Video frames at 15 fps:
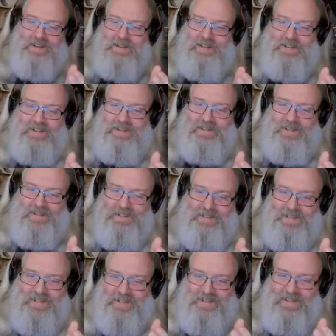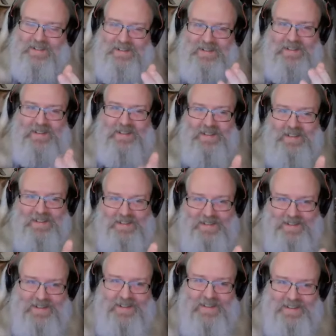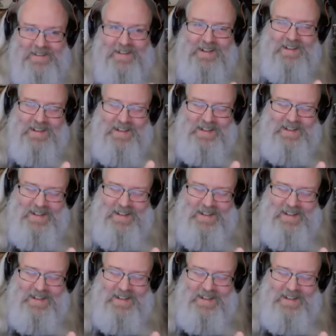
This person isn't speaking.